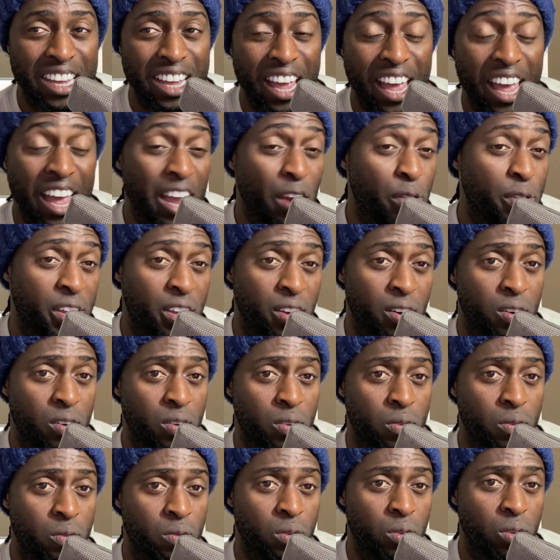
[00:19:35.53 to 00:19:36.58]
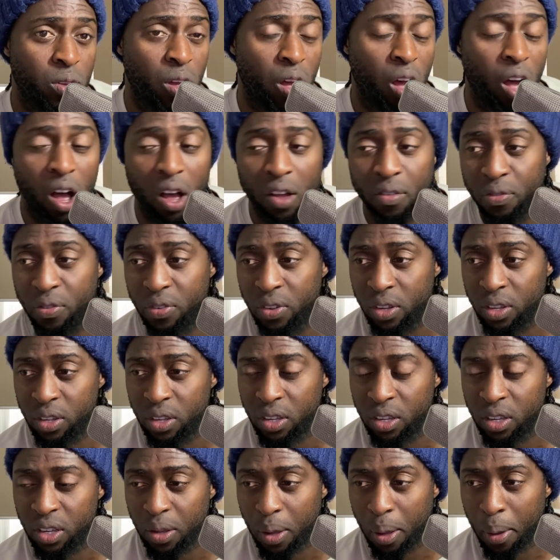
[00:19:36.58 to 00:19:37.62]
area of
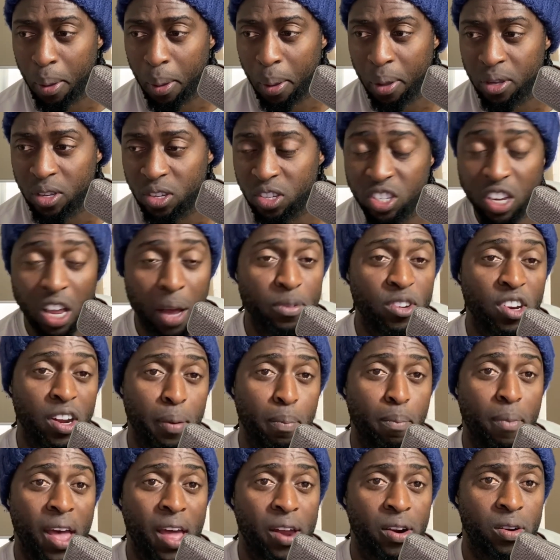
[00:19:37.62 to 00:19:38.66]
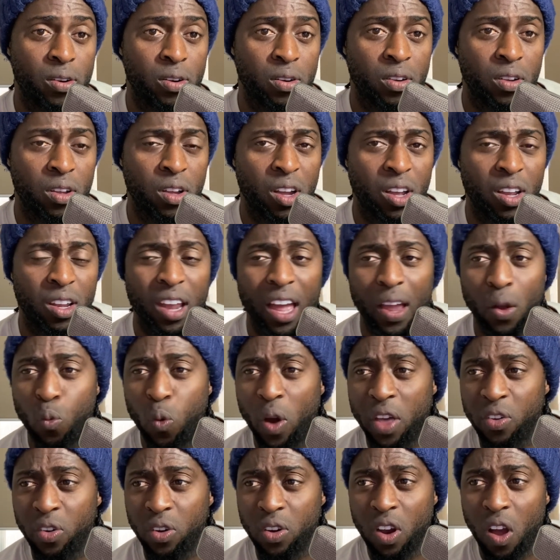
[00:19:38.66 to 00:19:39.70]
subject matter, like
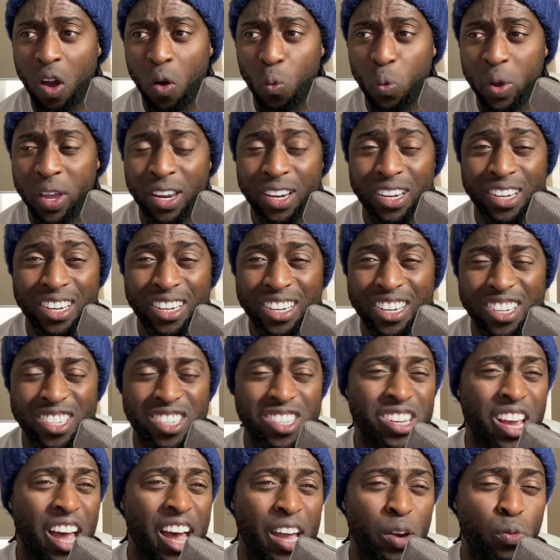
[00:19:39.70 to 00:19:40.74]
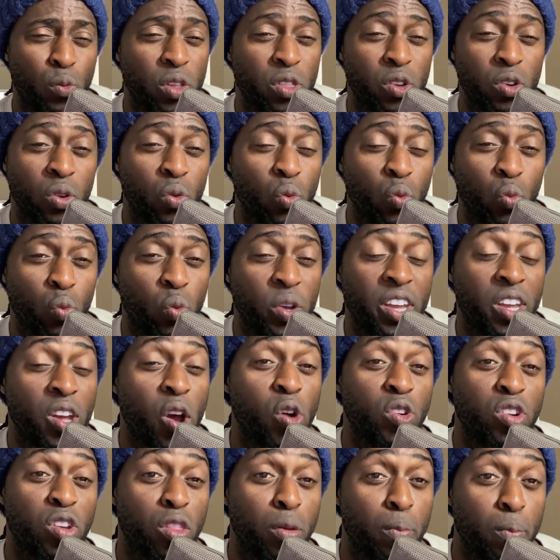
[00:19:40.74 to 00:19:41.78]
whether or not we decide whether we
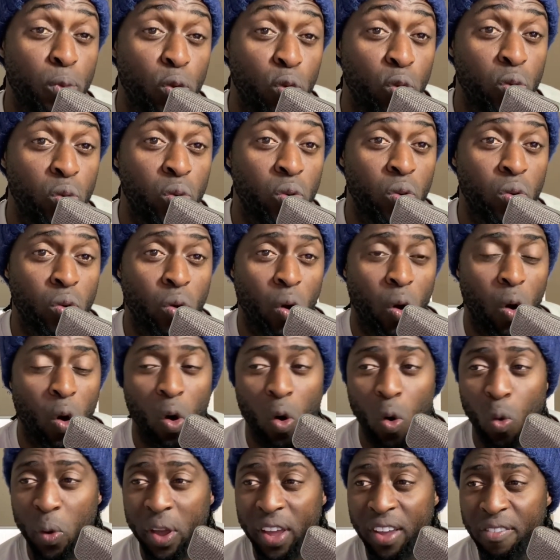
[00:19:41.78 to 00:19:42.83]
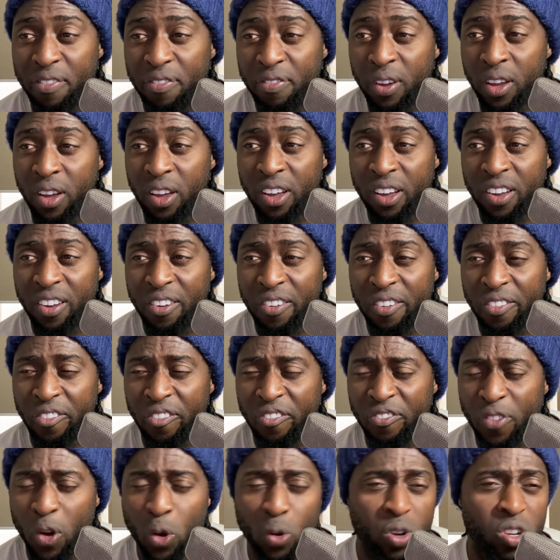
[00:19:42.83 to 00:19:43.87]
go to the moon or we
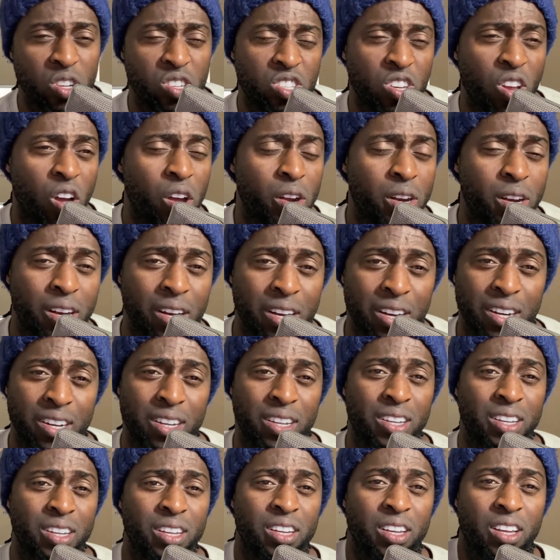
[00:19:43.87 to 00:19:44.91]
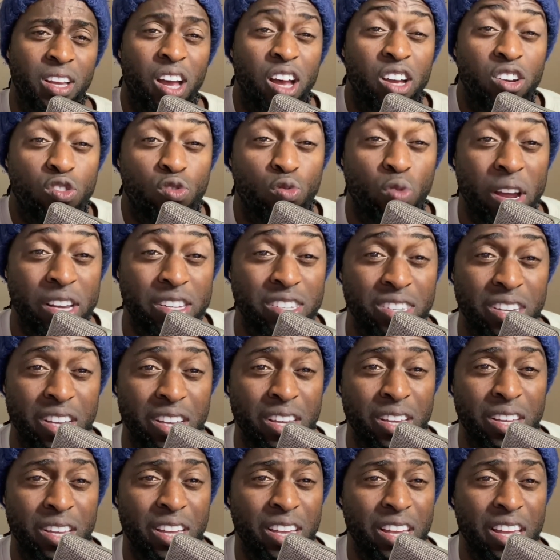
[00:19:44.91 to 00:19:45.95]
focus on
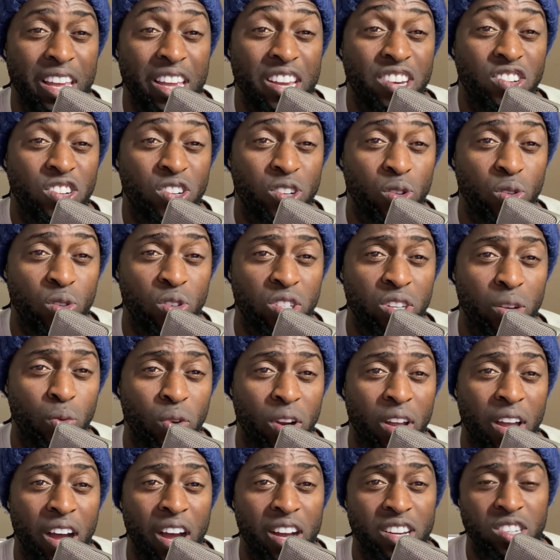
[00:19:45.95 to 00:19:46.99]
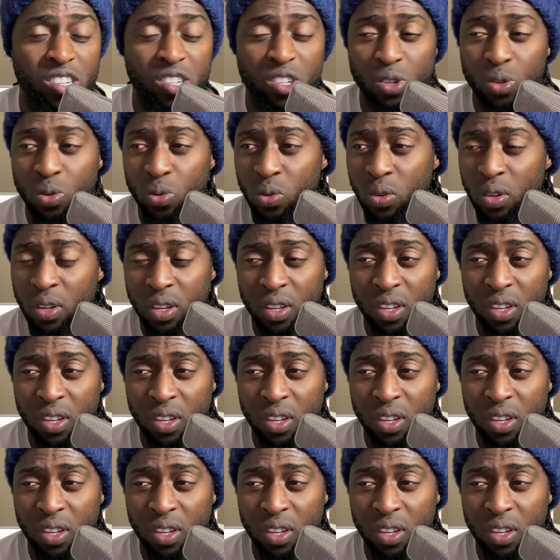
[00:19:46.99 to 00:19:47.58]
addressing issues in regards to